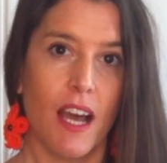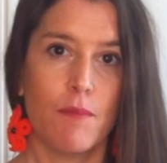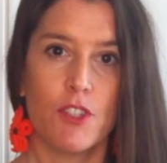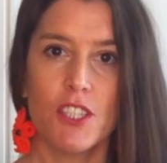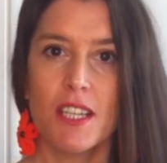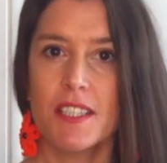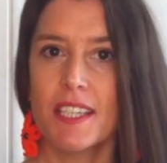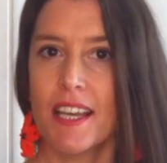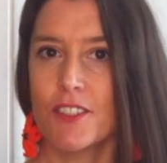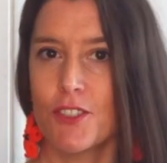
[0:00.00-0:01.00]
I'm just
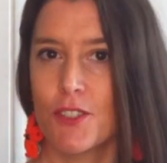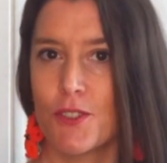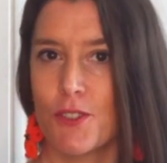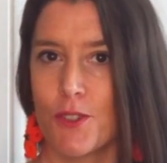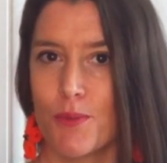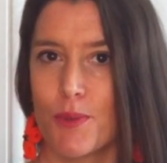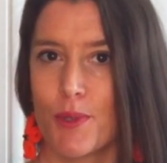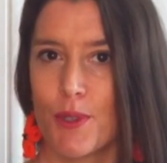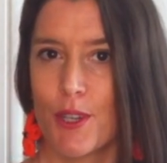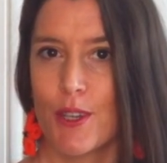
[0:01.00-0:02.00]
starting out on YouTube,
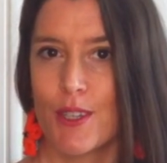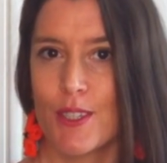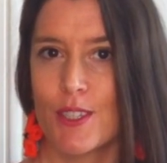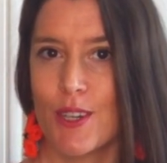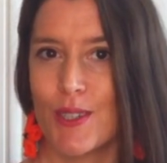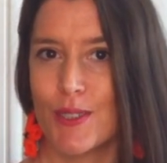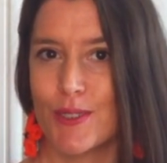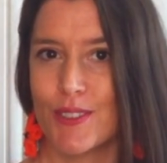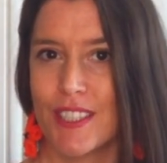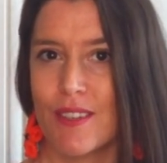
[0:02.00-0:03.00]

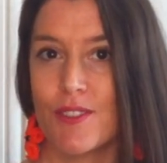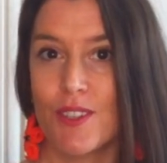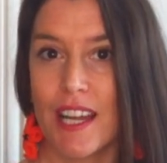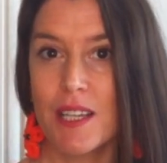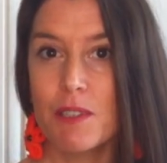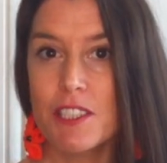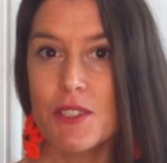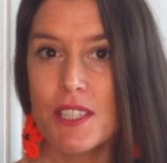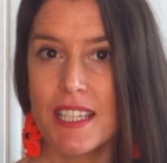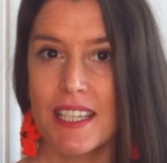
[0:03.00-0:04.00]
so if you like
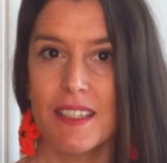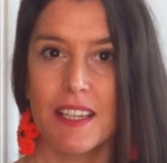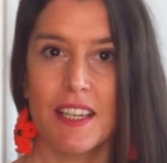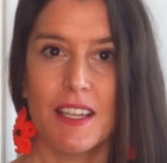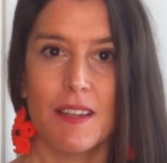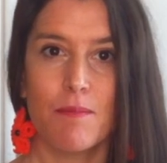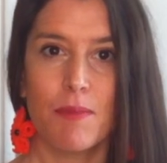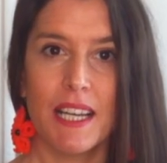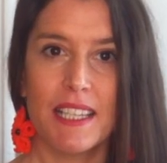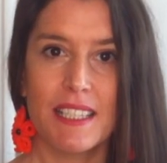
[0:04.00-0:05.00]
what you see,
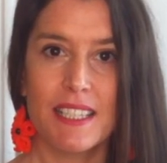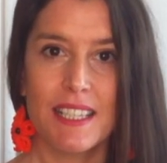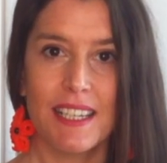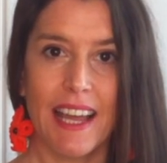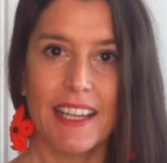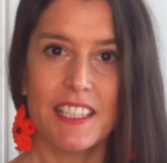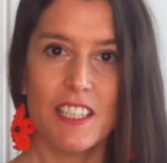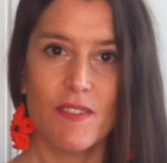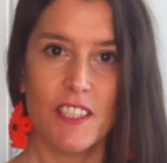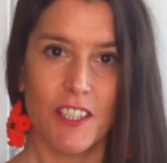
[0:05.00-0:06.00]
please like
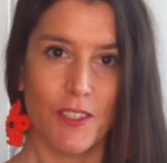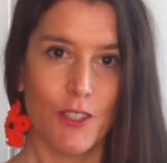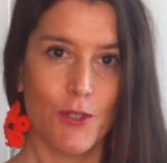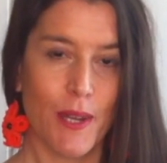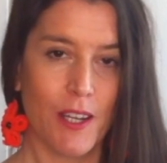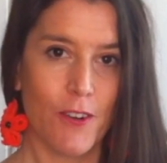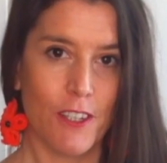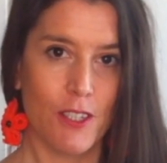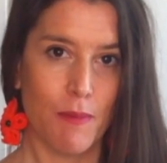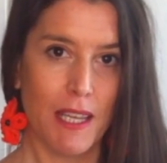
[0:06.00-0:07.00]
this video to
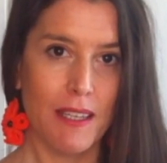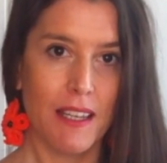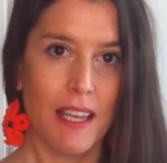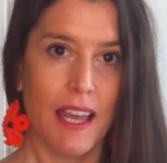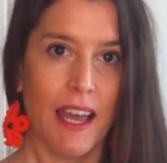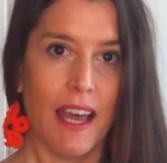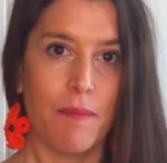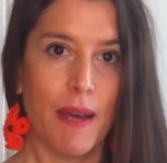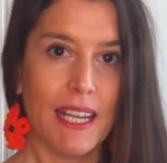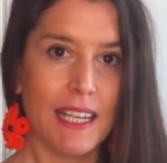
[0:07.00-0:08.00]
encourage me
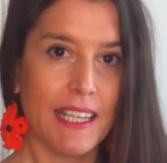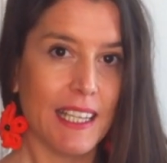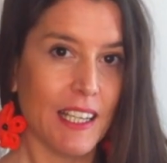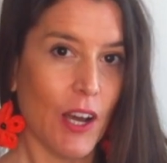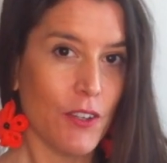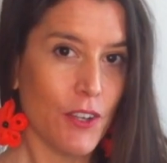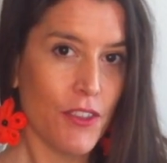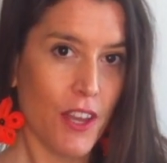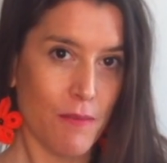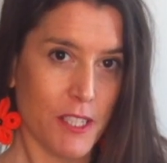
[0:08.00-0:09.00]
by clicking on the
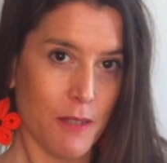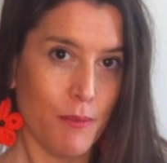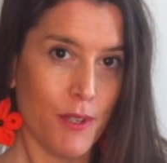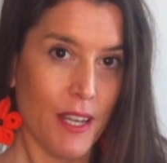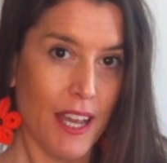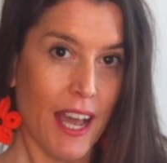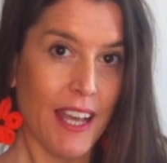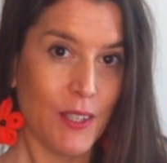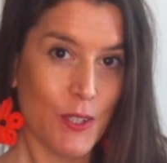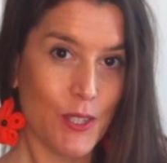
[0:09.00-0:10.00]
thumbs up
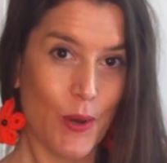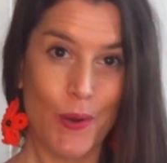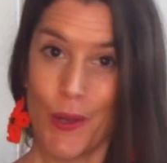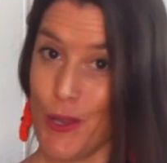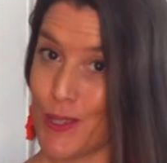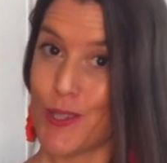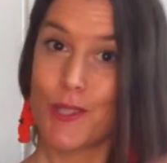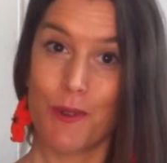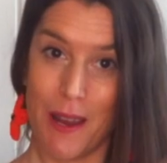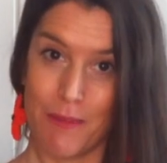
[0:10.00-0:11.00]
and also
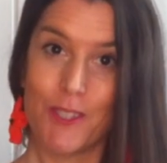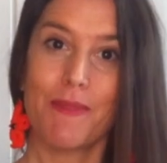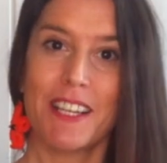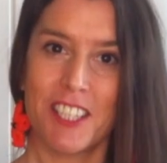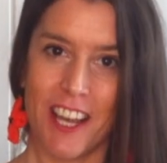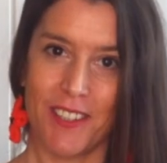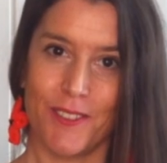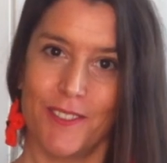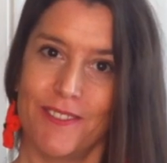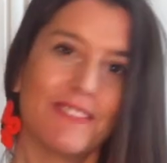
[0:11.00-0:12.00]
subscribe to my
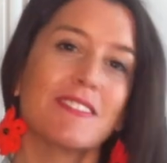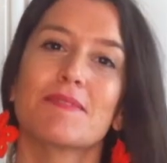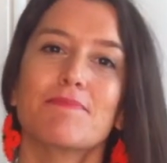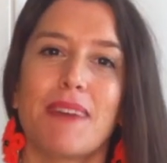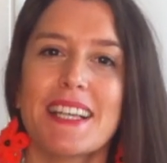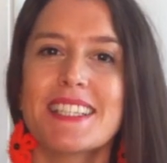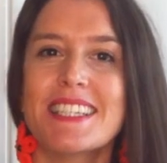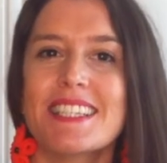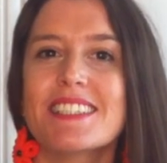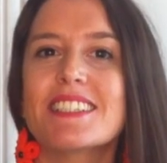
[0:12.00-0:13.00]
channel.
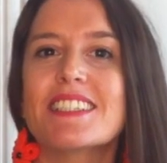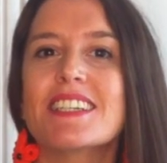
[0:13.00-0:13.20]
Merci!